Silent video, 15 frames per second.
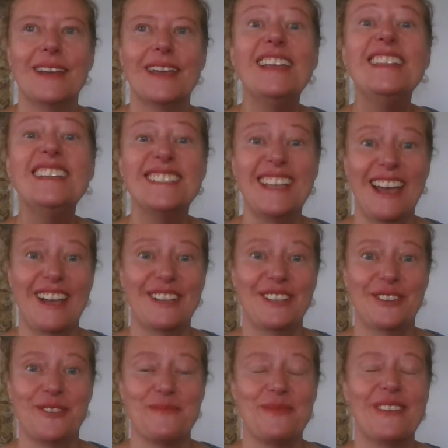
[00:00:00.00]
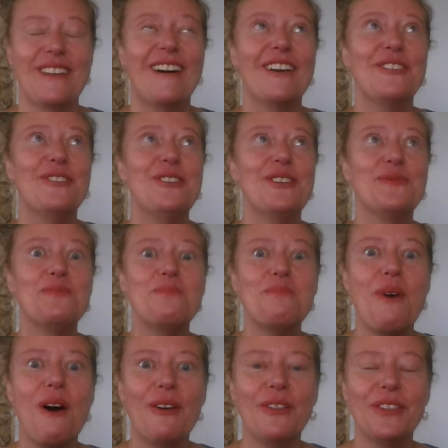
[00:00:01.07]
In this excerpt, the author does
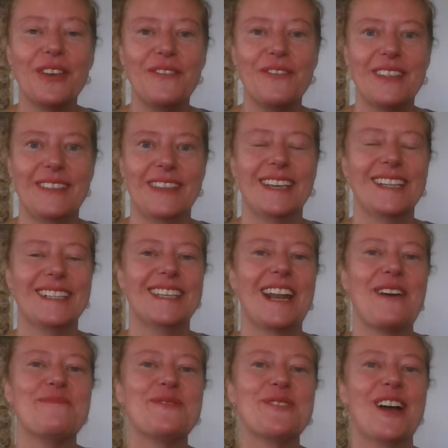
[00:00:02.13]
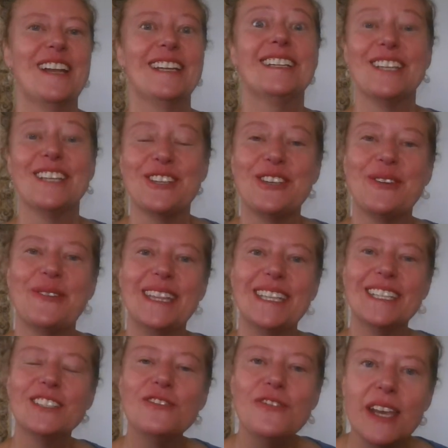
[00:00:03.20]
both of the things that I'm trying to teach you in
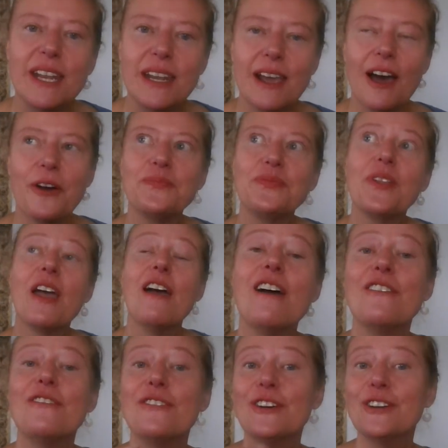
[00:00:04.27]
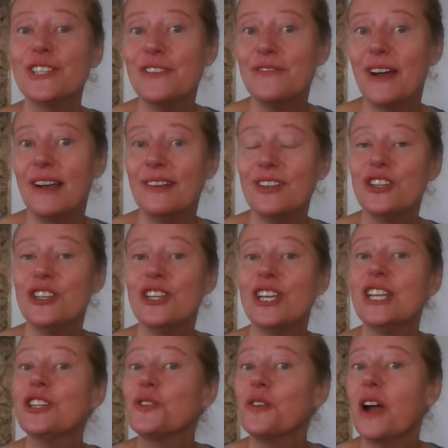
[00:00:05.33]
this video. First of all, she
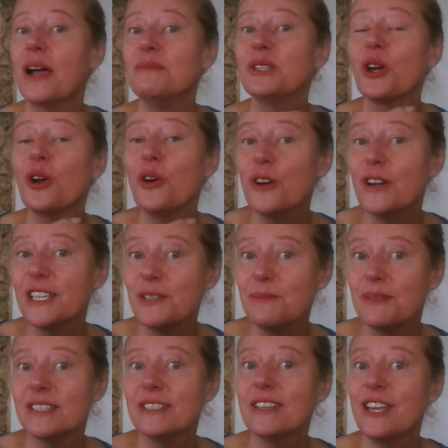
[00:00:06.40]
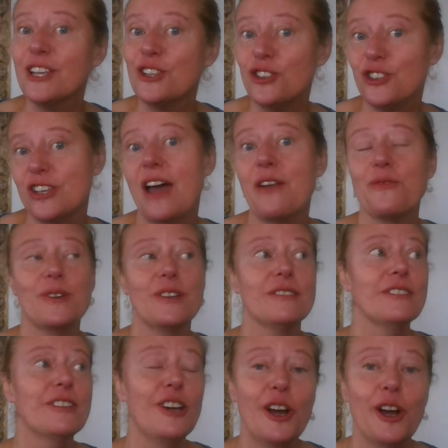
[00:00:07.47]
describes Christmas in
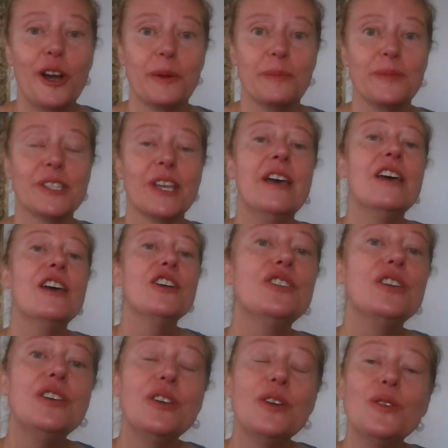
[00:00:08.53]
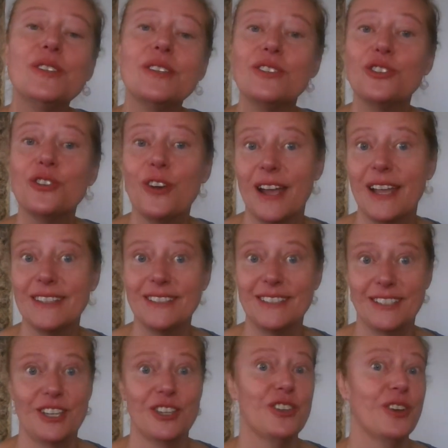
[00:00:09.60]
general terms. She uses
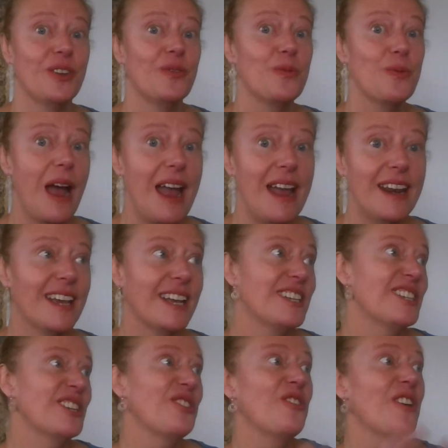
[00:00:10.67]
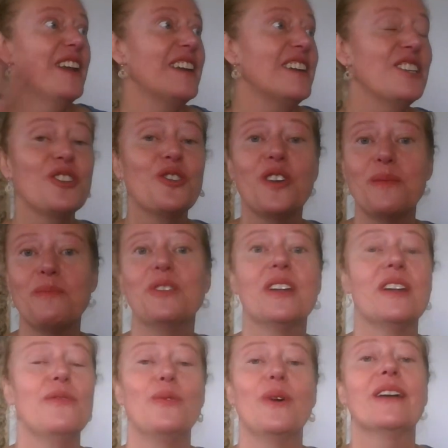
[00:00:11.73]
transition writing to create a
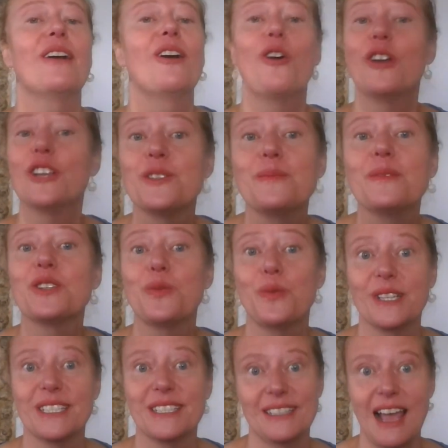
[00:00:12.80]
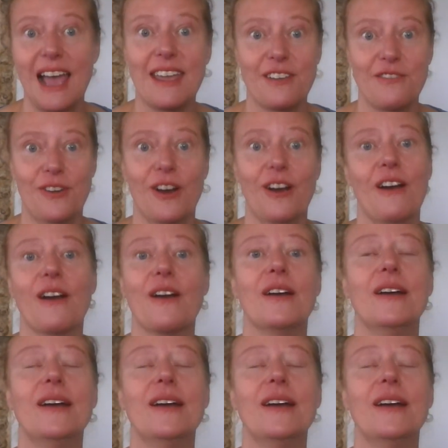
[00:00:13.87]
description of what Christmas was like for her.